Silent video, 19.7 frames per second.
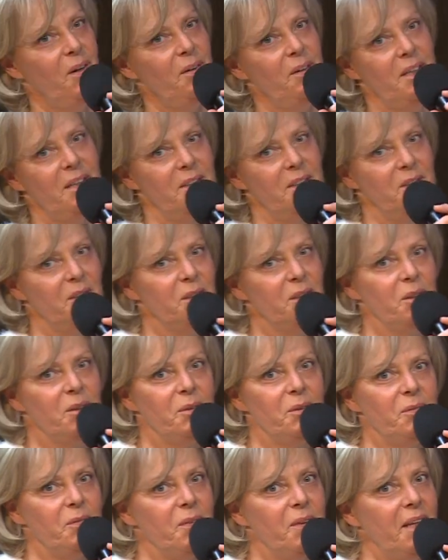Okay,
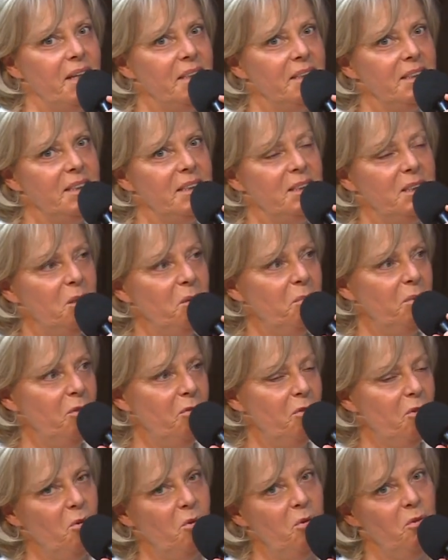so as I said
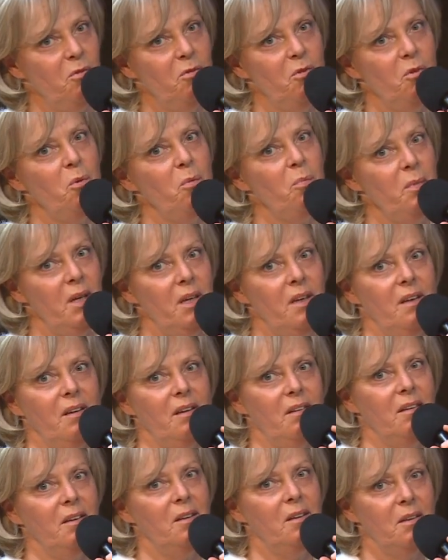before, for
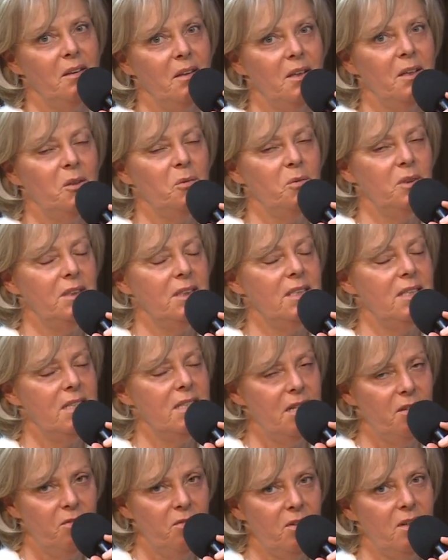me, it was
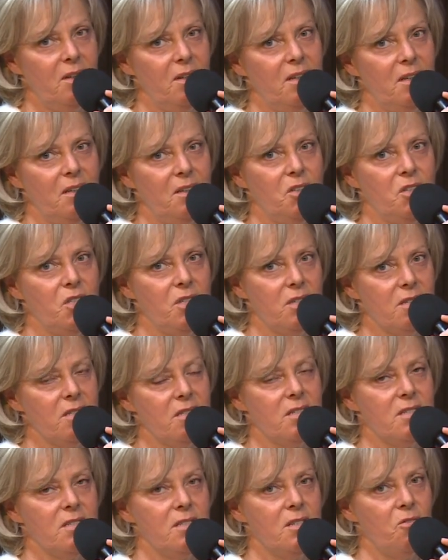definitely just
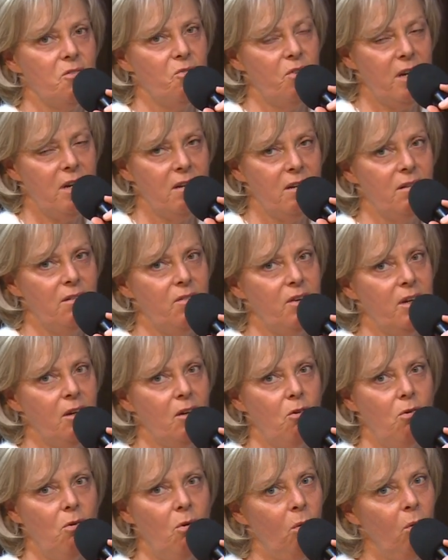surrendering
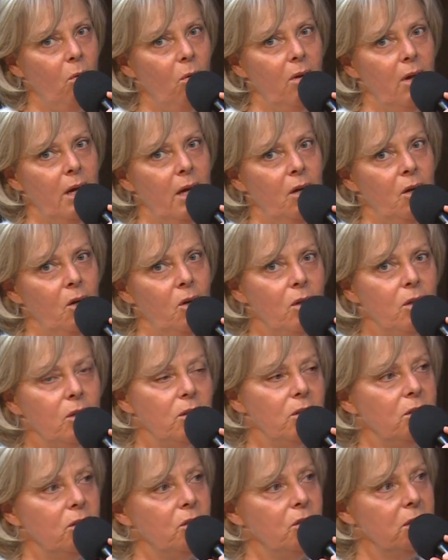all, and not
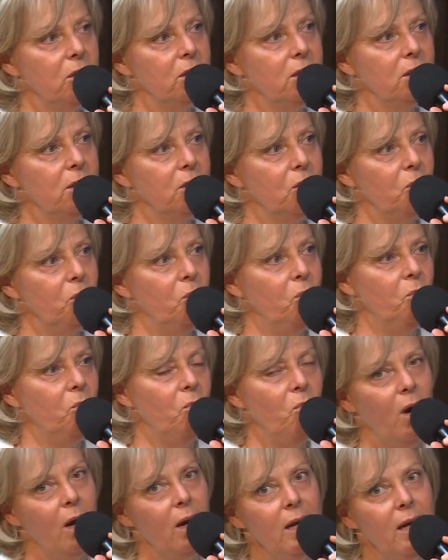just
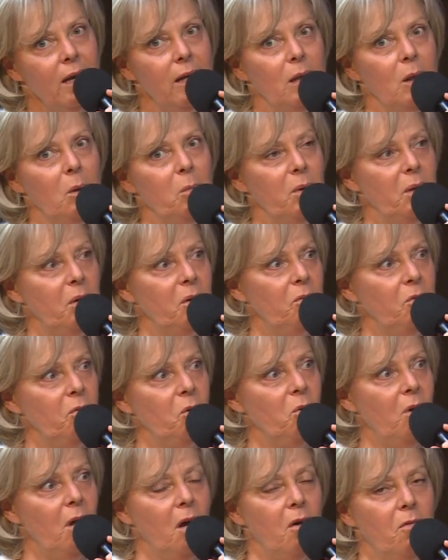one little bit of
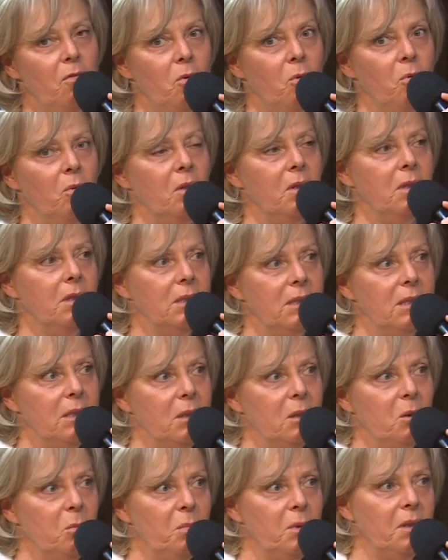your life or this
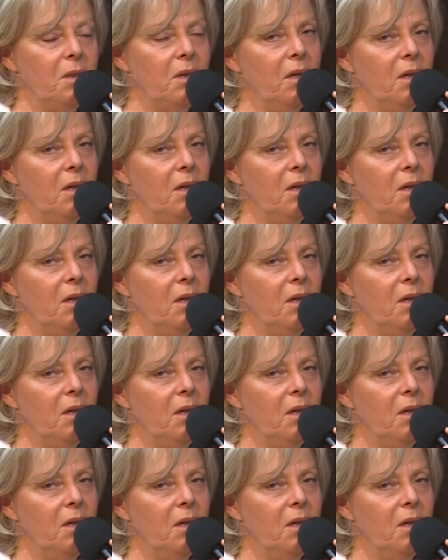little bit,